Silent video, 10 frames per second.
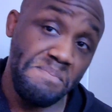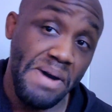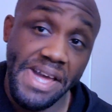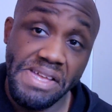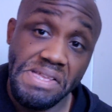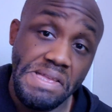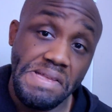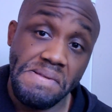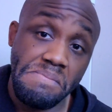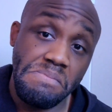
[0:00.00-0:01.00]
might
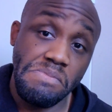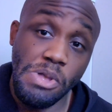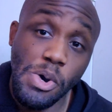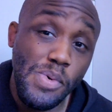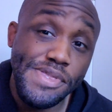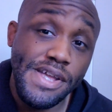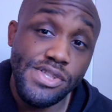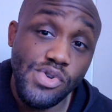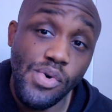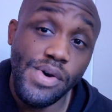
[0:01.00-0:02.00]
know what
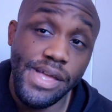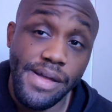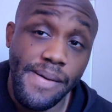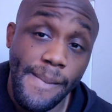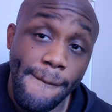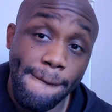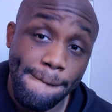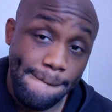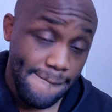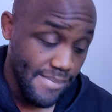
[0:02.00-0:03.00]
they're doing.
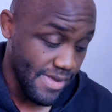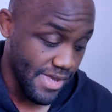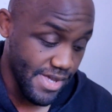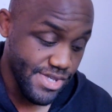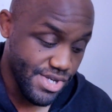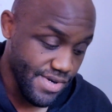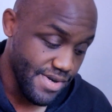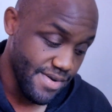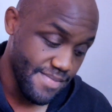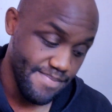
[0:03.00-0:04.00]

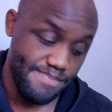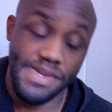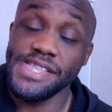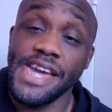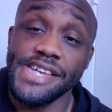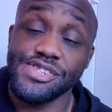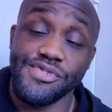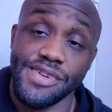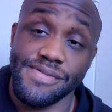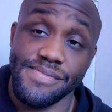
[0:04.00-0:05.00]
Enter Ben
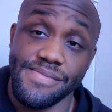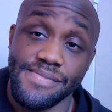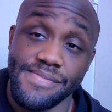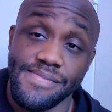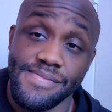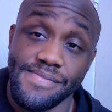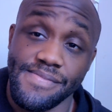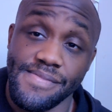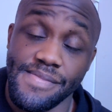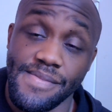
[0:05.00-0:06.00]
Askren.
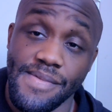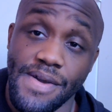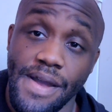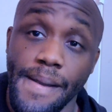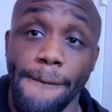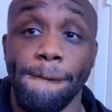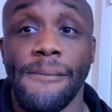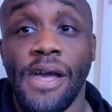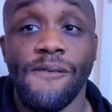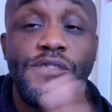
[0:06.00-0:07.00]
All right,
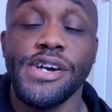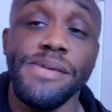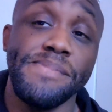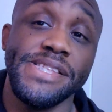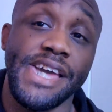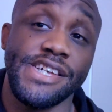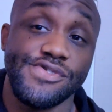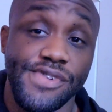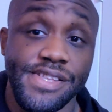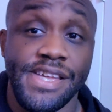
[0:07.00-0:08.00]
Funky Ben
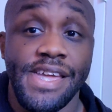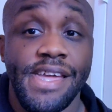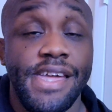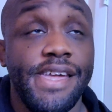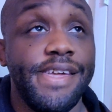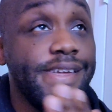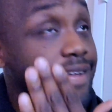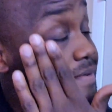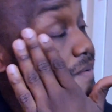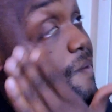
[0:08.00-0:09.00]
Askren.
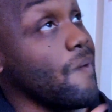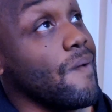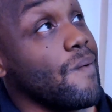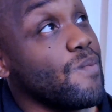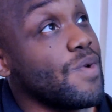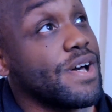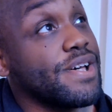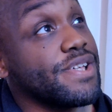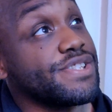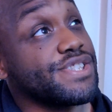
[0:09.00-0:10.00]
He
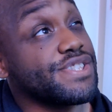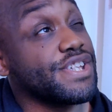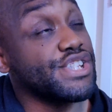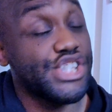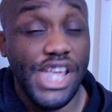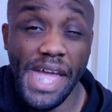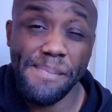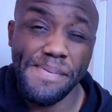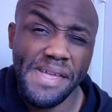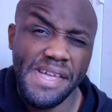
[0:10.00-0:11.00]
was the
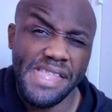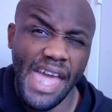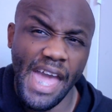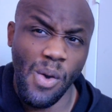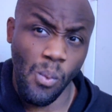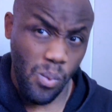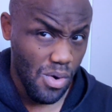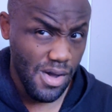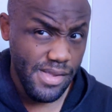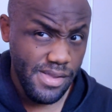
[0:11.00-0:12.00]
champion at
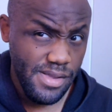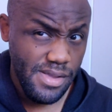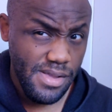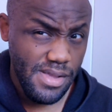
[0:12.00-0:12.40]
one.